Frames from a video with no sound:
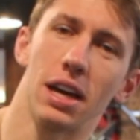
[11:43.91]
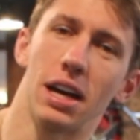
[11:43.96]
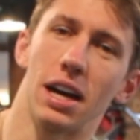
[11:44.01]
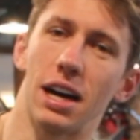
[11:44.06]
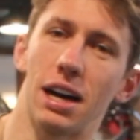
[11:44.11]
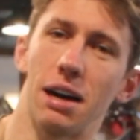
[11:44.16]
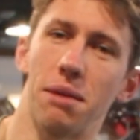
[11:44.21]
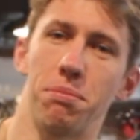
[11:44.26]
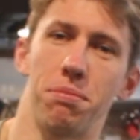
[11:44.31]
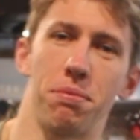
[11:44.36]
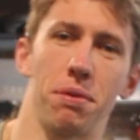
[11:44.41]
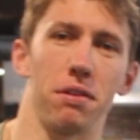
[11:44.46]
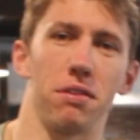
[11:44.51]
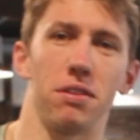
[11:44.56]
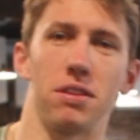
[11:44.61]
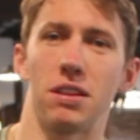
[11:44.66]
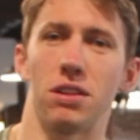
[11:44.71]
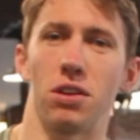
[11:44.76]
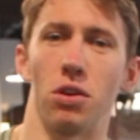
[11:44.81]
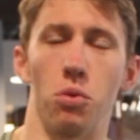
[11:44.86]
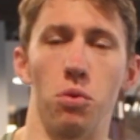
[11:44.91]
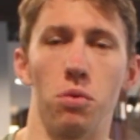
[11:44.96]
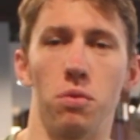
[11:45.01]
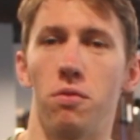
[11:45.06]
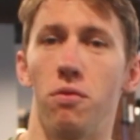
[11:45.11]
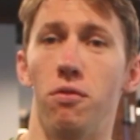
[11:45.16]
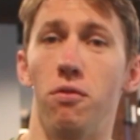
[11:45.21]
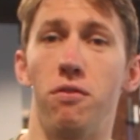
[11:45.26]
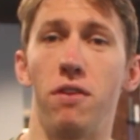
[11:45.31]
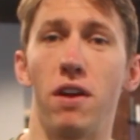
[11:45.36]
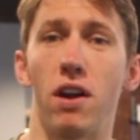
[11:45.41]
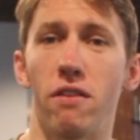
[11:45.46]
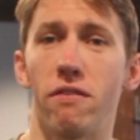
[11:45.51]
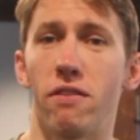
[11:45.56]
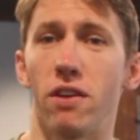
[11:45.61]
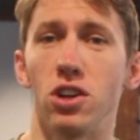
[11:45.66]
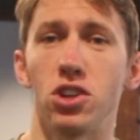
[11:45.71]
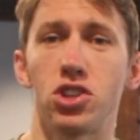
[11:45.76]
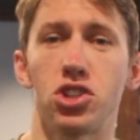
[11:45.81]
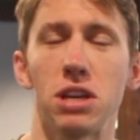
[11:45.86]
But they're very,
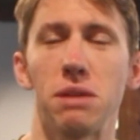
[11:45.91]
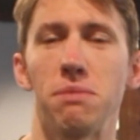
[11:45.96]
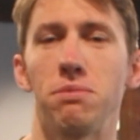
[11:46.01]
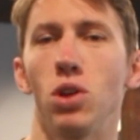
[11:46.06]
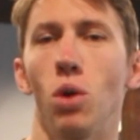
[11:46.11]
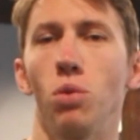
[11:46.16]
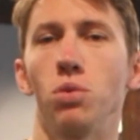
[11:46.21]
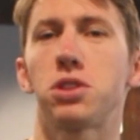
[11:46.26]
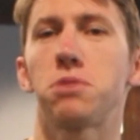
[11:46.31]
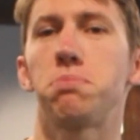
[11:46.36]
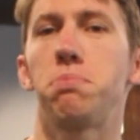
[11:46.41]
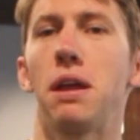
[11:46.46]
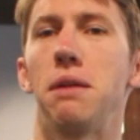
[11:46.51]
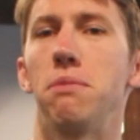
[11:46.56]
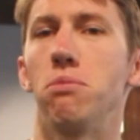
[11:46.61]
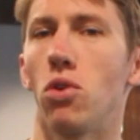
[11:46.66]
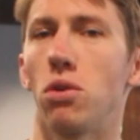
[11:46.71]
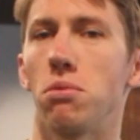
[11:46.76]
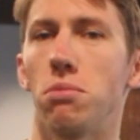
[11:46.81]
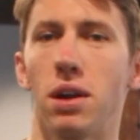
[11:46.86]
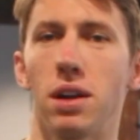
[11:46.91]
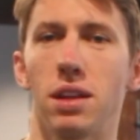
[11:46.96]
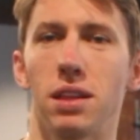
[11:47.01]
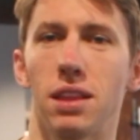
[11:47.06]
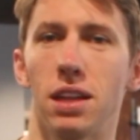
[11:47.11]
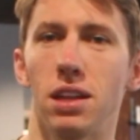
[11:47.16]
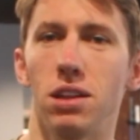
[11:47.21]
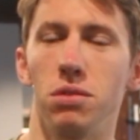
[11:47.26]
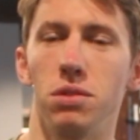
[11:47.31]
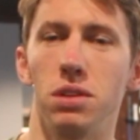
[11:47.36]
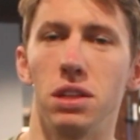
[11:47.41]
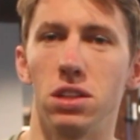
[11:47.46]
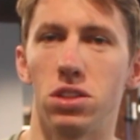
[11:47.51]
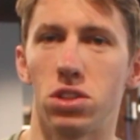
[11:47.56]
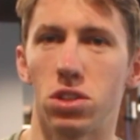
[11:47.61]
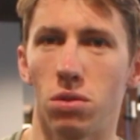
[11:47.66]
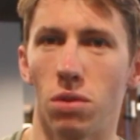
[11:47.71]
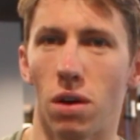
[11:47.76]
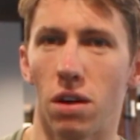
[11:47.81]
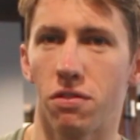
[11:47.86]
very cheap. Don't spend more money than you need
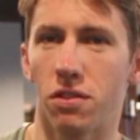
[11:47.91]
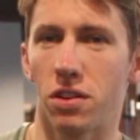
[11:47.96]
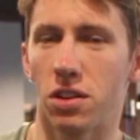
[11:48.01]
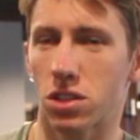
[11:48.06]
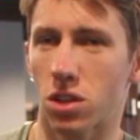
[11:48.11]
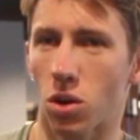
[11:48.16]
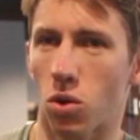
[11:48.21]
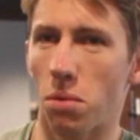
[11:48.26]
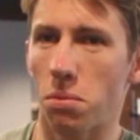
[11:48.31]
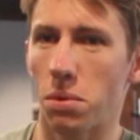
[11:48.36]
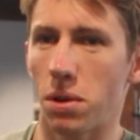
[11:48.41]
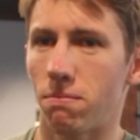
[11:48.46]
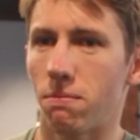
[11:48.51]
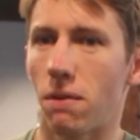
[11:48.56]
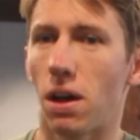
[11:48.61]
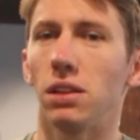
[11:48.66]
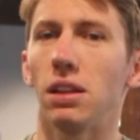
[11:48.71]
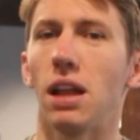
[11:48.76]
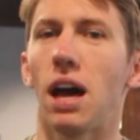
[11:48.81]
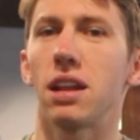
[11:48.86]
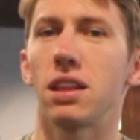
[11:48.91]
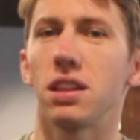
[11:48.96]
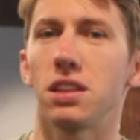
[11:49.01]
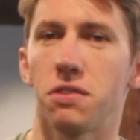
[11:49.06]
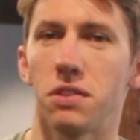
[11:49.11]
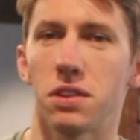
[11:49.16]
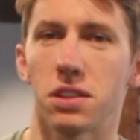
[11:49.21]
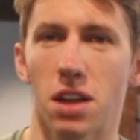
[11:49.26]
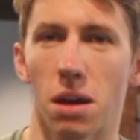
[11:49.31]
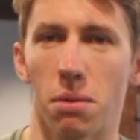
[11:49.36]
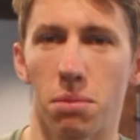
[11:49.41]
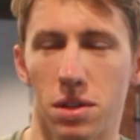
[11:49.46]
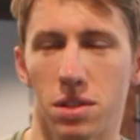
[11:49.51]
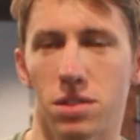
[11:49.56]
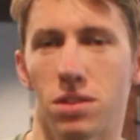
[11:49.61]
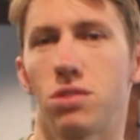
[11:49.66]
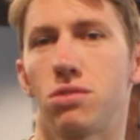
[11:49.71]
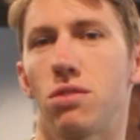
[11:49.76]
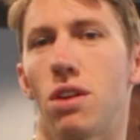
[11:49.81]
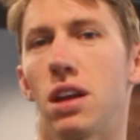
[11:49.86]
to on fitness equipment. A lot of these fitness
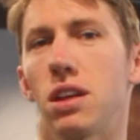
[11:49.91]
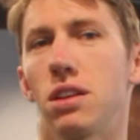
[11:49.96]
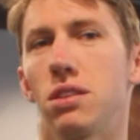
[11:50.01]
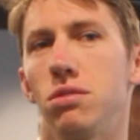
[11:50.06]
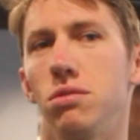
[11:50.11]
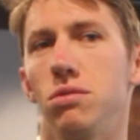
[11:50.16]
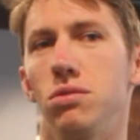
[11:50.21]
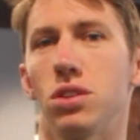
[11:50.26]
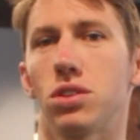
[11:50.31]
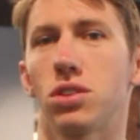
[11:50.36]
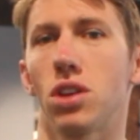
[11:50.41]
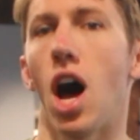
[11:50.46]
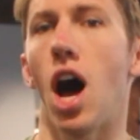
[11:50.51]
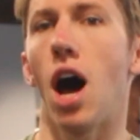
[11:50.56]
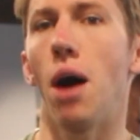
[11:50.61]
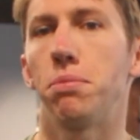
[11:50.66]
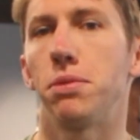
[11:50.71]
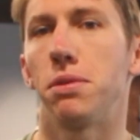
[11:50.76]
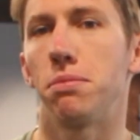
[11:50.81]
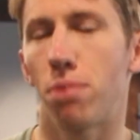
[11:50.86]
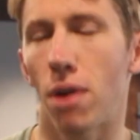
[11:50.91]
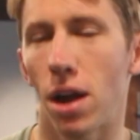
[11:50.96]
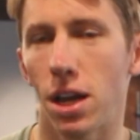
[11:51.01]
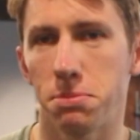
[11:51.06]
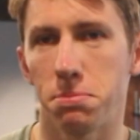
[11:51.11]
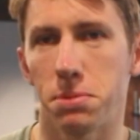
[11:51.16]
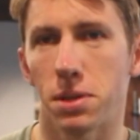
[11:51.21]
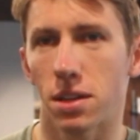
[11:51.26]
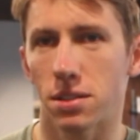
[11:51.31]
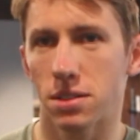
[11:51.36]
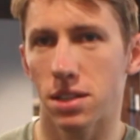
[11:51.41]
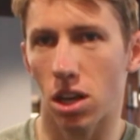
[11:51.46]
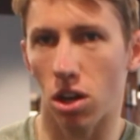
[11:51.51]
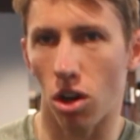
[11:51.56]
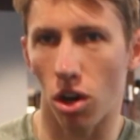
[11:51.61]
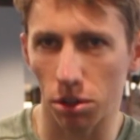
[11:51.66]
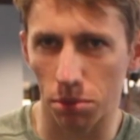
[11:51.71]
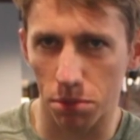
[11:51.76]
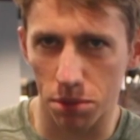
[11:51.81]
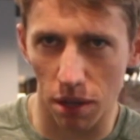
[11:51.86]
companies are trying to just up the price because they
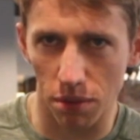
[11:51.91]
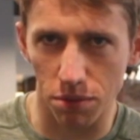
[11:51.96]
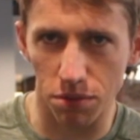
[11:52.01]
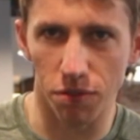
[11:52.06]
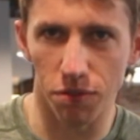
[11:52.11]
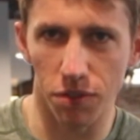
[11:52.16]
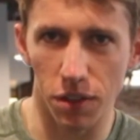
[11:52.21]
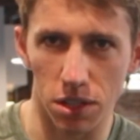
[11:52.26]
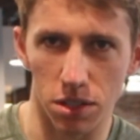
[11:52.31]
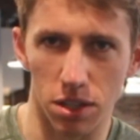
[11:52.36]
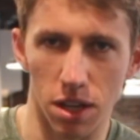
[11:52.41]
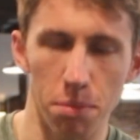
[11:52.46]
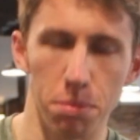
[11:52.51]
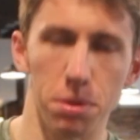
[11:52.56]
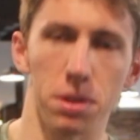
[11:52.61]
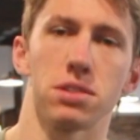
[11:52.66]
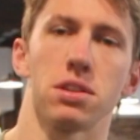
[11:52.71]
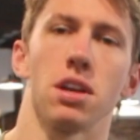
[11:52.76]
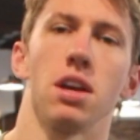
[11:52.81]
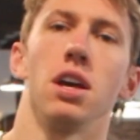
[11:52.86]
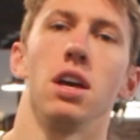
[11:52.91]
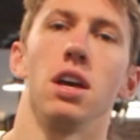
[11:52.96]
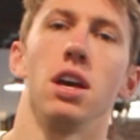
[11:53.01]
call themselves fitness companies.